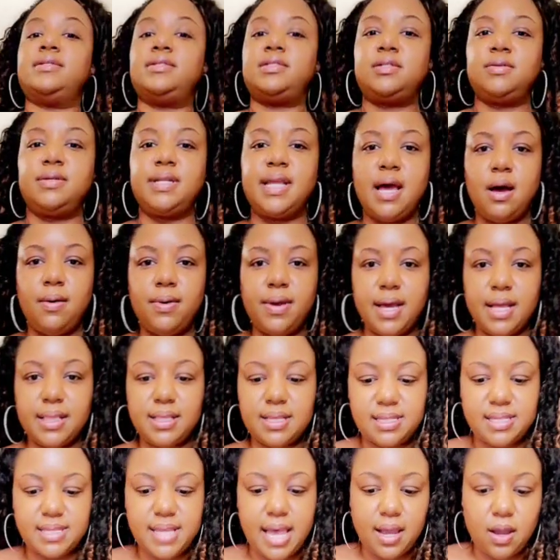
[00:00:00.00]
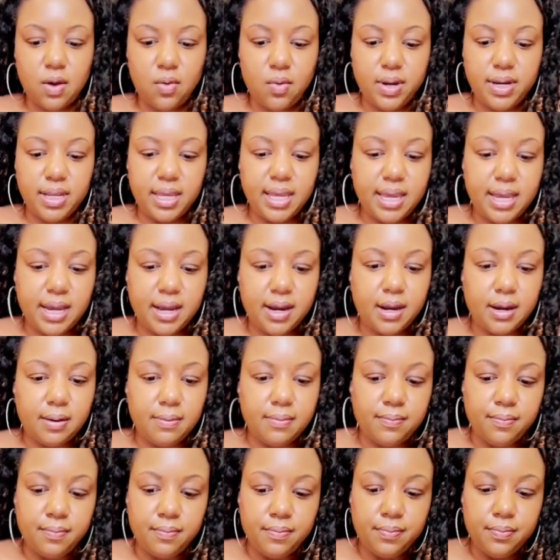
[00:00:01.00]
so now we got the second one
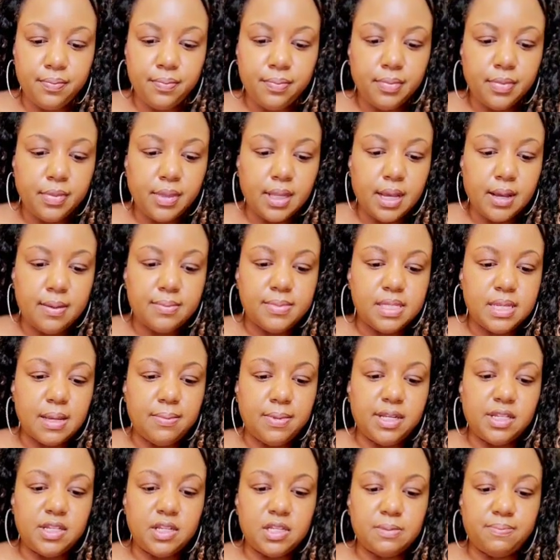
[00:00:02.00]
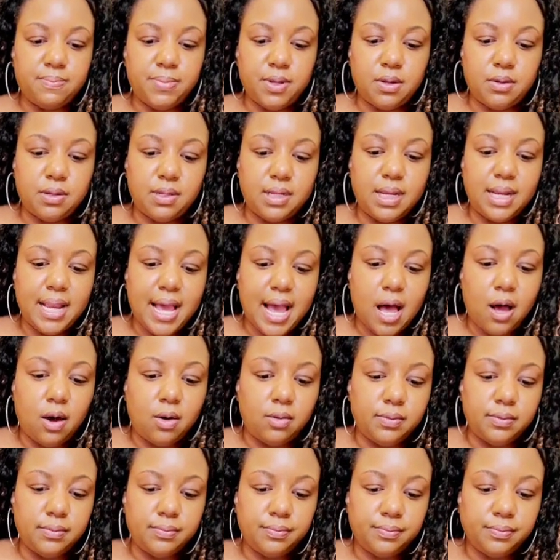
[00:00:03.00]
here. I'm simply just building it
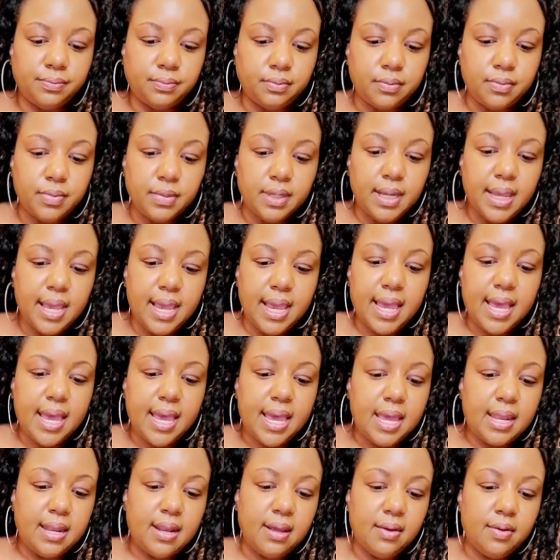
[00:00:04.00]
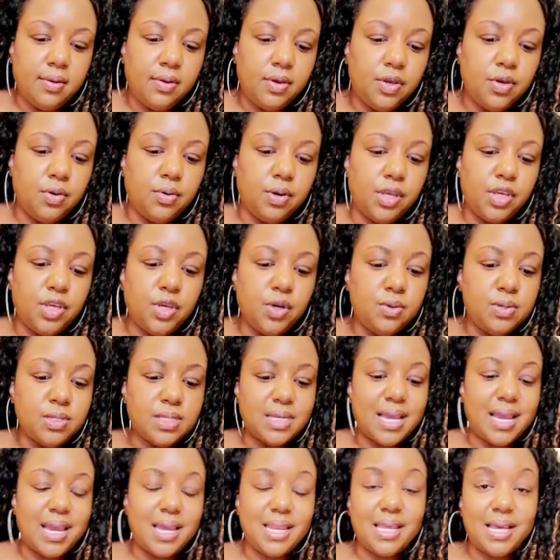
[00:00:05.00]
out. And you can
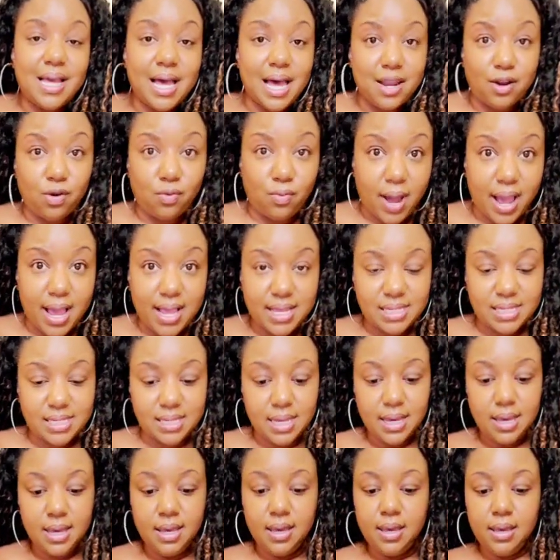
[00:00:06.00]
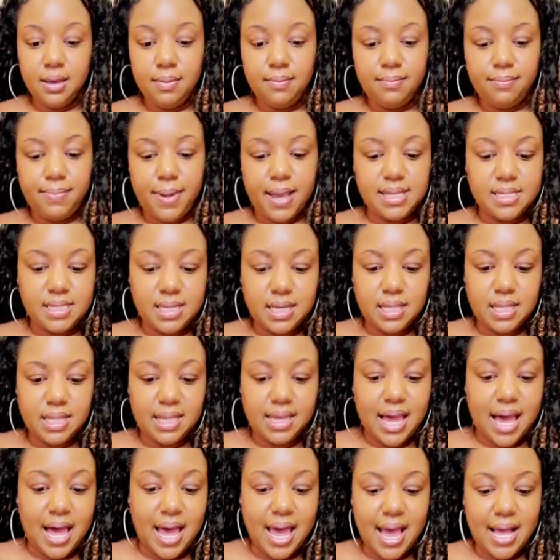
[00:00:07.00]
use any kind of rice.
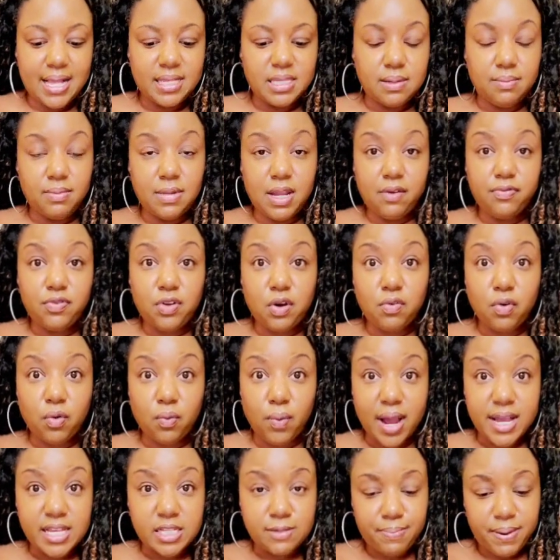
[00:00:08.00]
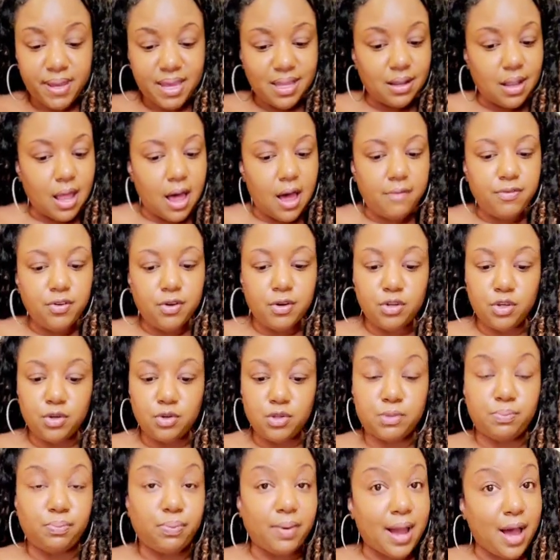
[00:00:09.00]
Basically, I had some leftover rice pilaf. You can
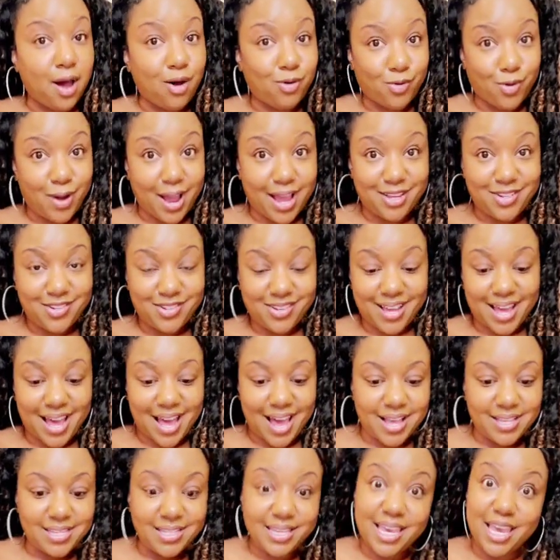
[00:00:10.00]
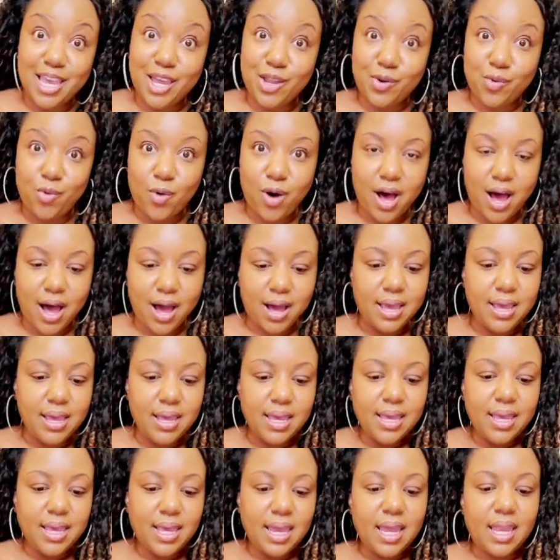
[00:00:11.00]
use brown rice, you guys, quinoa,
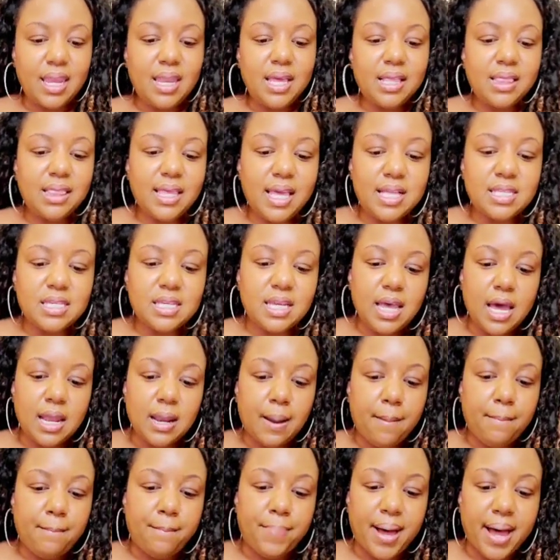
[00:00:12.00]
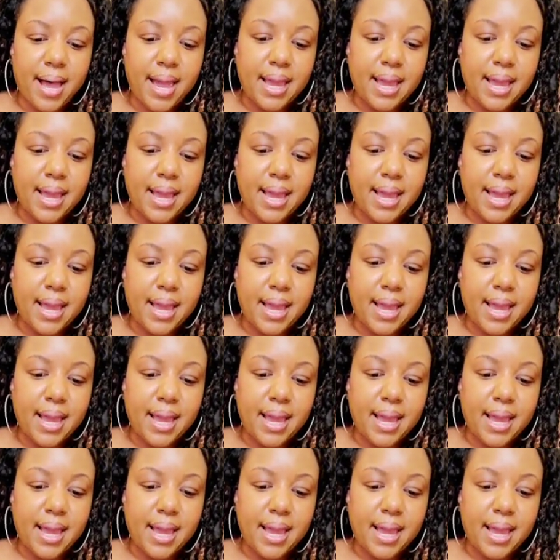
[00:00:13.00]
anything to kind of